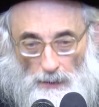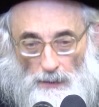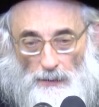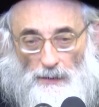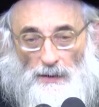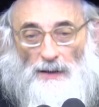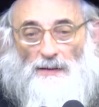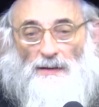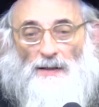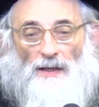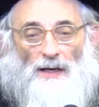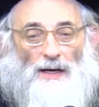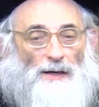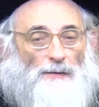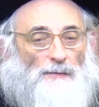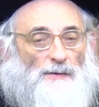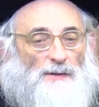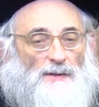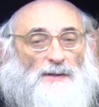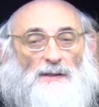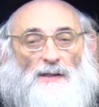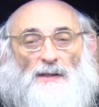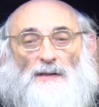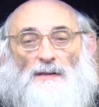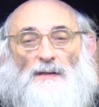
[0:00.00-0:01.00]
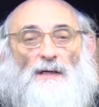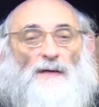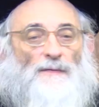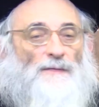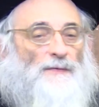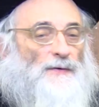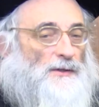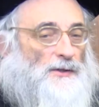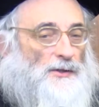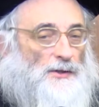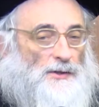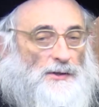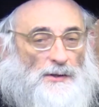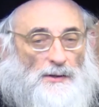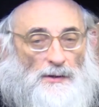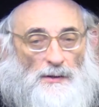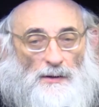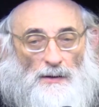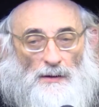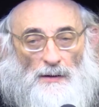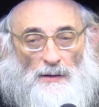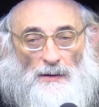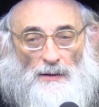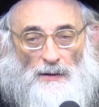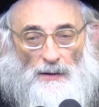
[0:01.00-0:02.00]
that taras hanefesh,
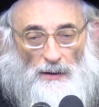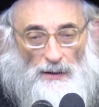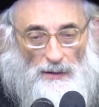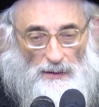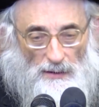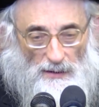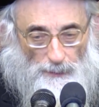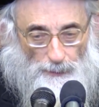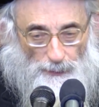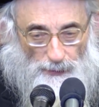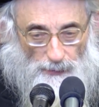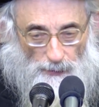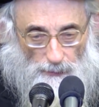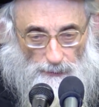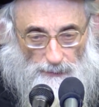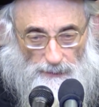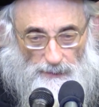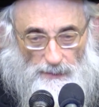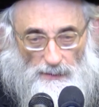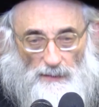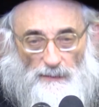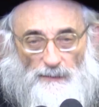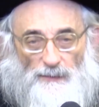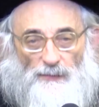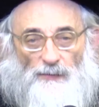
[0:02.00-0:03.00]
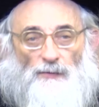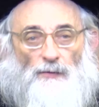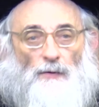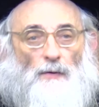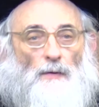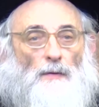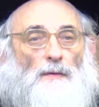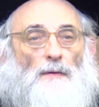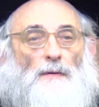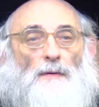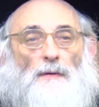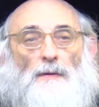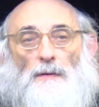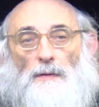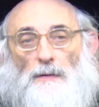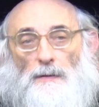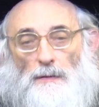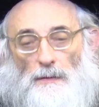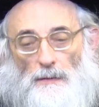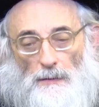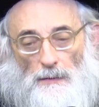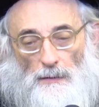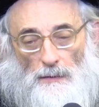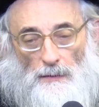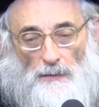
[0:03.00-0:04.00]
that purity of soul.
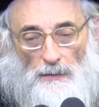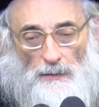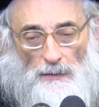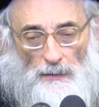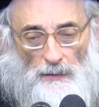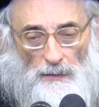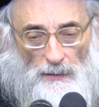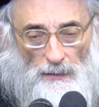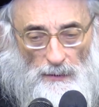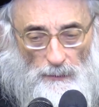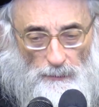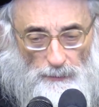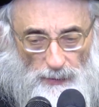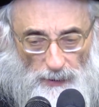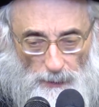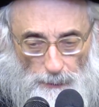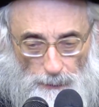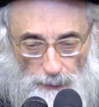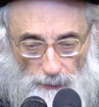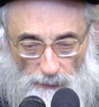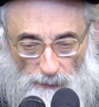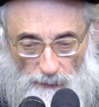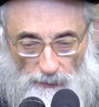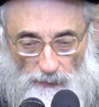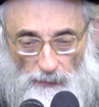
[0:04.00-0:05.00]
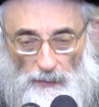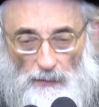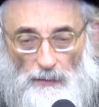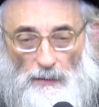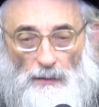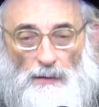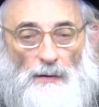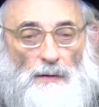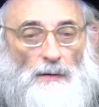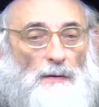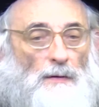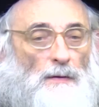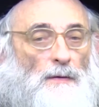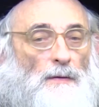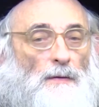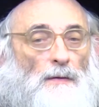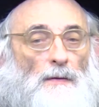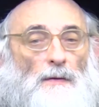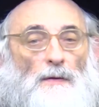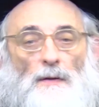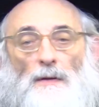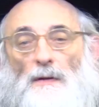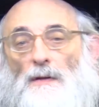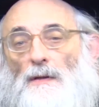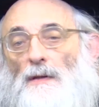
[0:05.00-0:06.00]
People saw
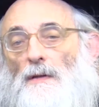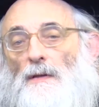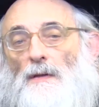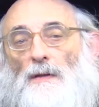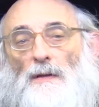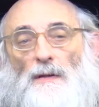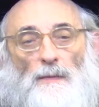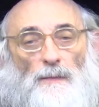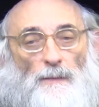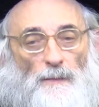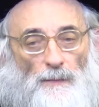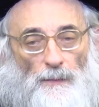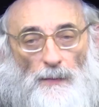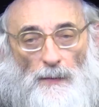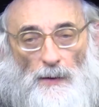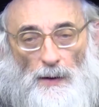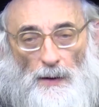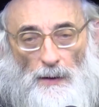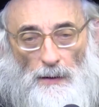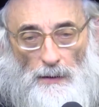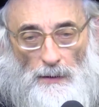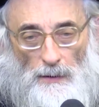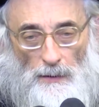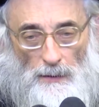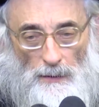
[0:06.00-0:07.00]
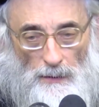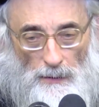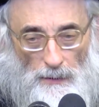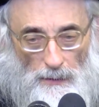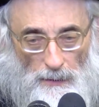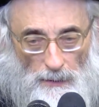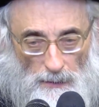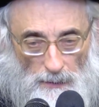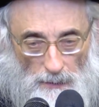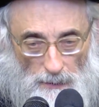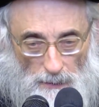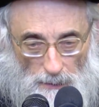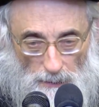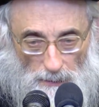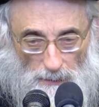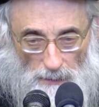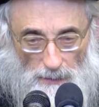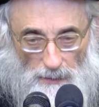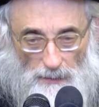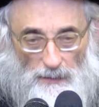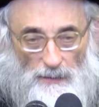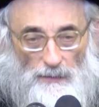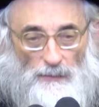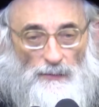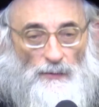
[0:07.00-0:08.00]
in him
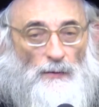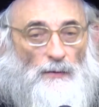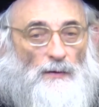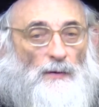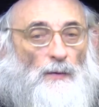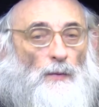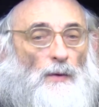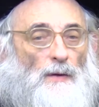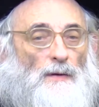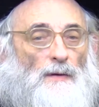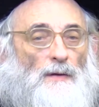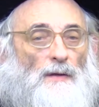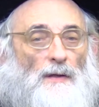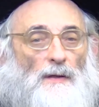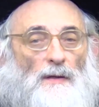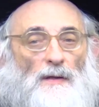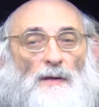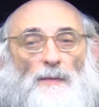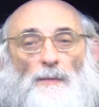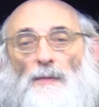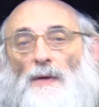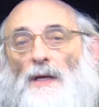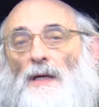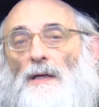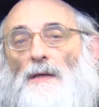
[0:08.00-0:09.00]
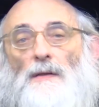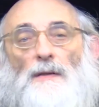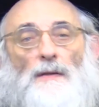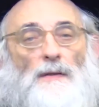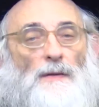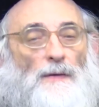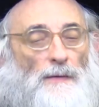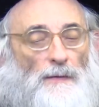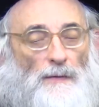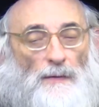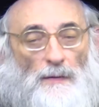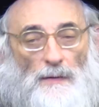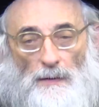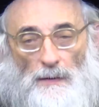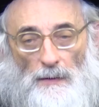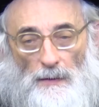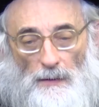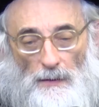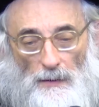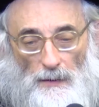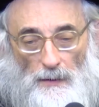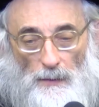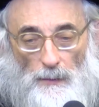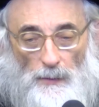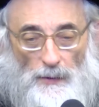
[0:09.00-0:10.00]
that there's only one thing that mattered,
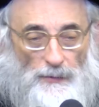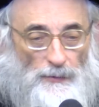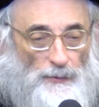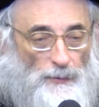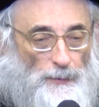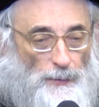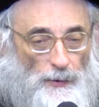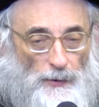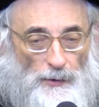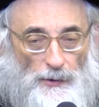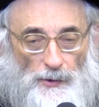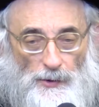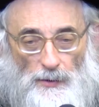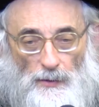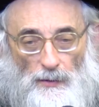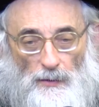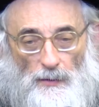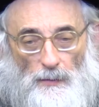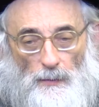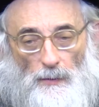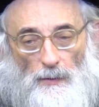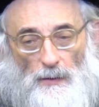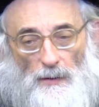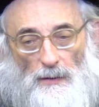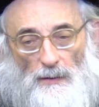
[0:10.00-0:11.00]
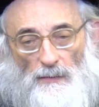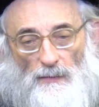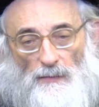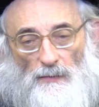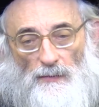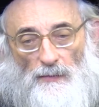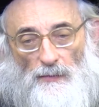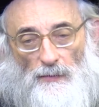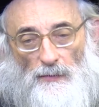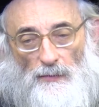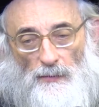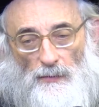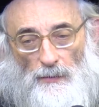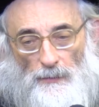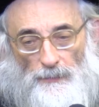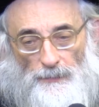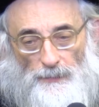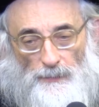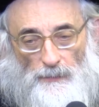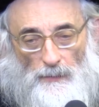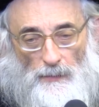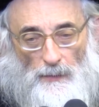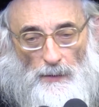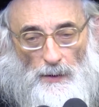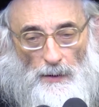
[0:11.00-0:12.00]
what their wants.
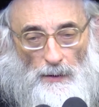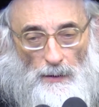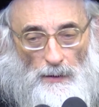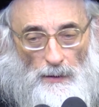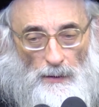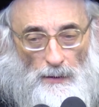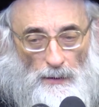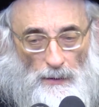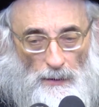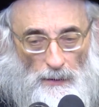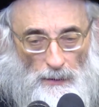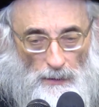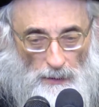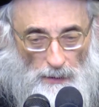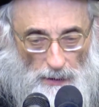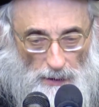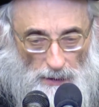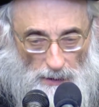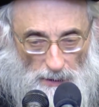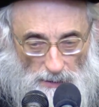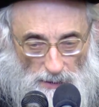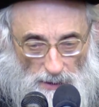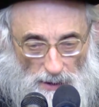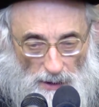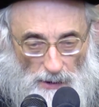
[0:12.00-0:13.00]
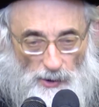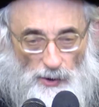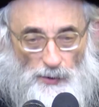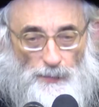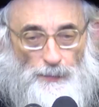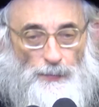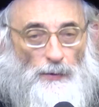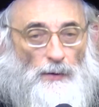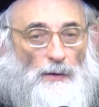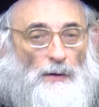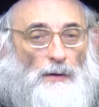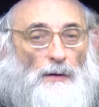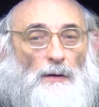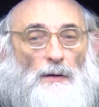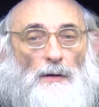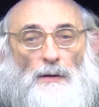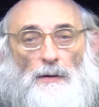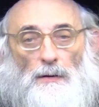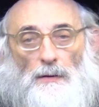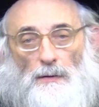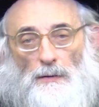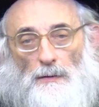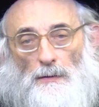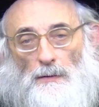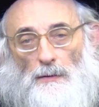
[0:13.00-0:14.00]
And his hashpah
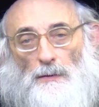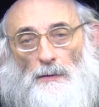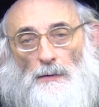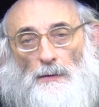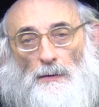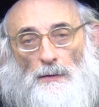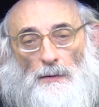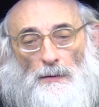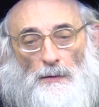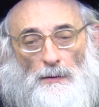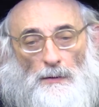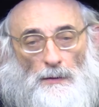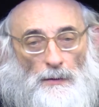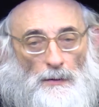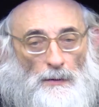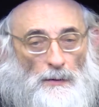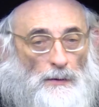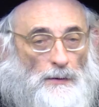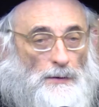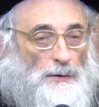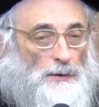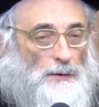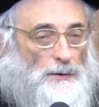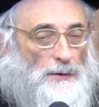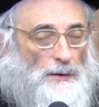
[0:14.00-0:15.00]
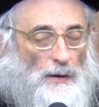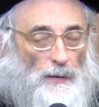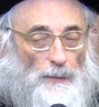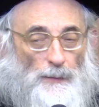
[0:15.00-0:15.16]
which is an